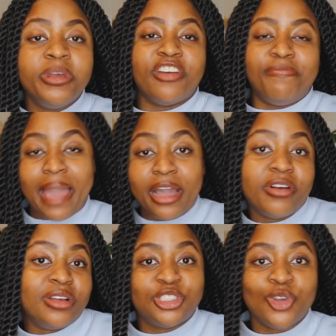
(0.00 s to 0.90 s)
of
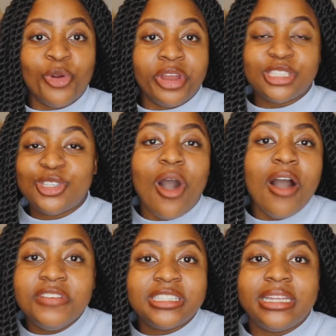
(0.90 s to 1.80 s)
background story. So
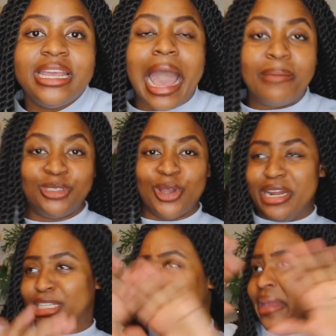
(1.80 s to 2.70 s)
obviously I'm
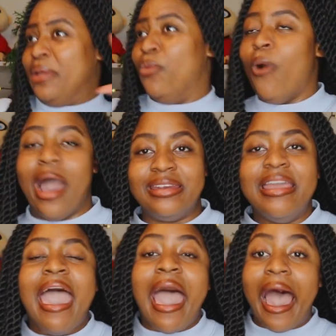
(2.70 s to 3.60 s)
turning 21.
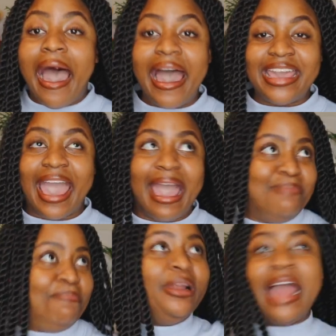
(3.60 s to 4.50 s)
I
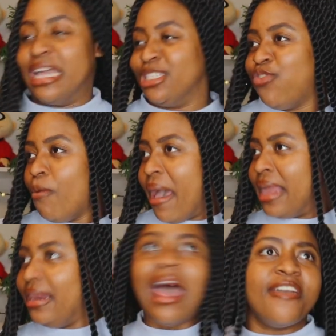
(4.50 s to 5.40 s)
had plans for my
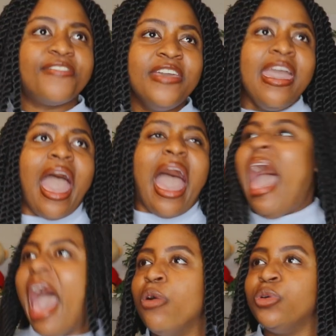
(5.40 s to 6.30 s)
life.
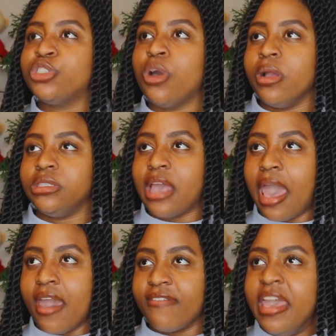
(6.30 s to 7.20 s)
I was going to
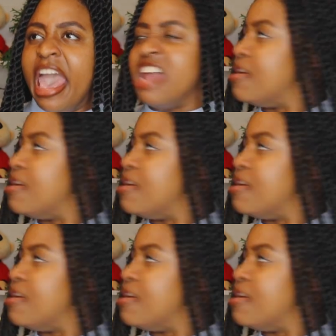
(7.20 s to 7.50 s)
have an